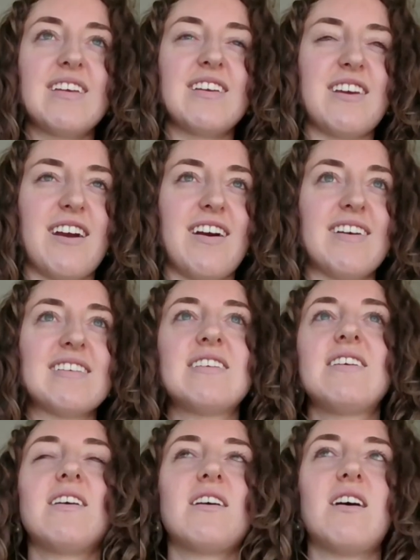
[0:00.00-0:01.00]
Yeah.
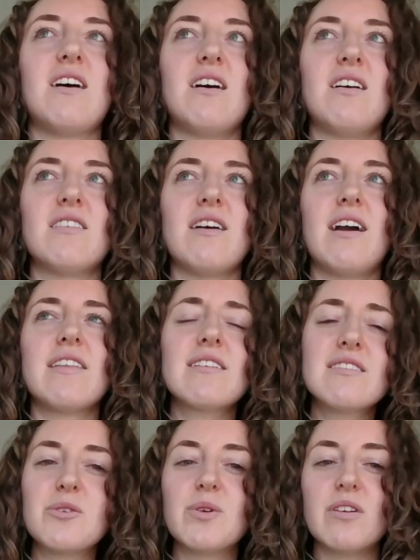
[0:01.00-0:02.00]
Uh, I
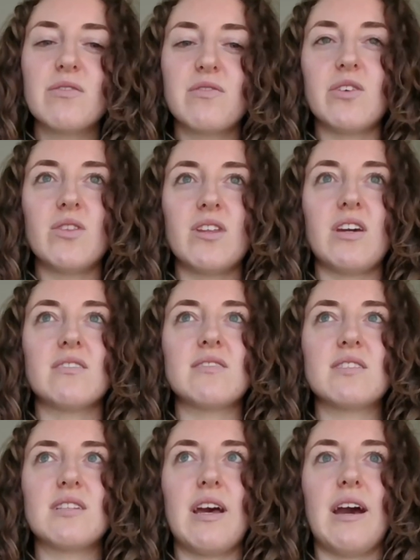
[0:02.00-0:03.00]
think there were a few
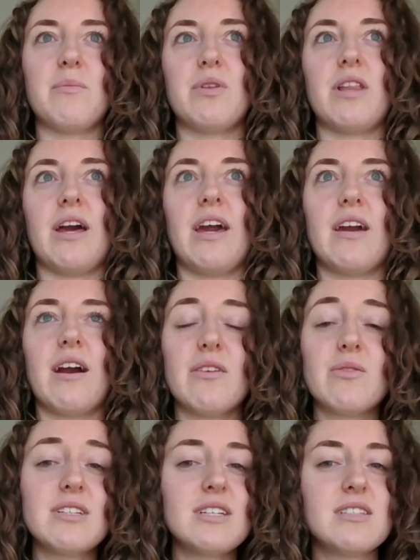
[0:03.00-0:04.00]
things at play. I
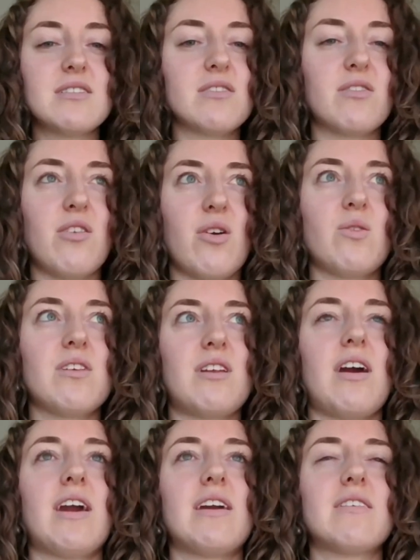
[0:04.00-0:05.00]
really didn't know that
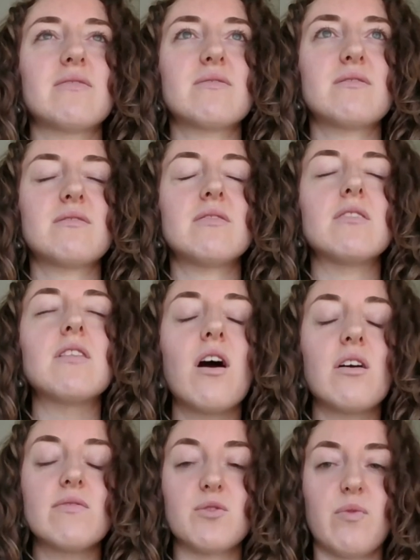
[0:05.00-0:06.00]
I
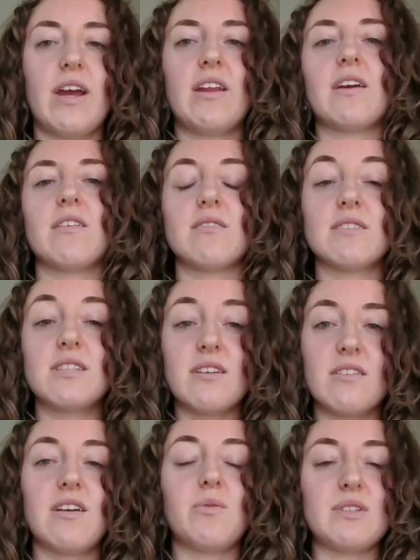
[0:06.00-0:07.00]
loved writing
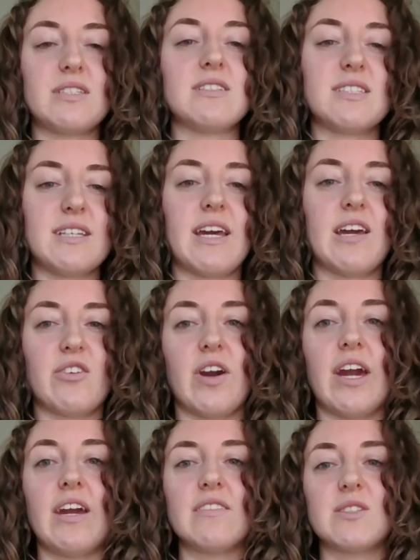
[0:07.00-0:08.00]
until I was in second
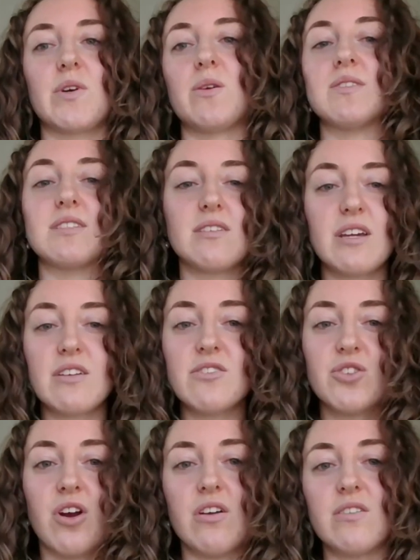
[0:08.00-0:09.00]
grade. So I was in a
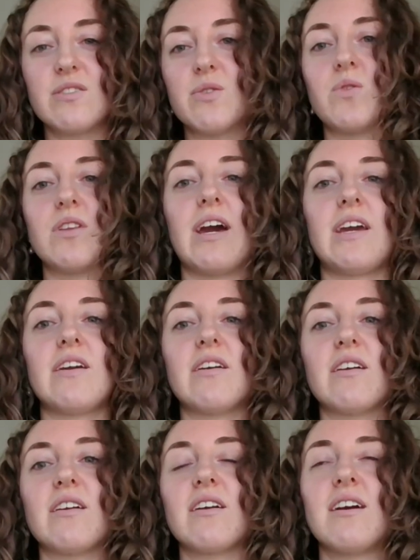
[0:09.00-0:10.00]
charter school that
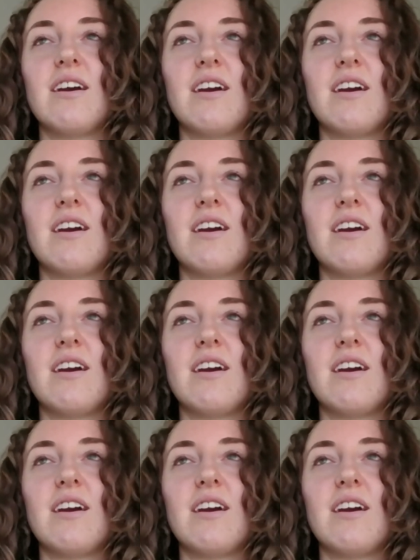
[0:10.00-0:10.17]
year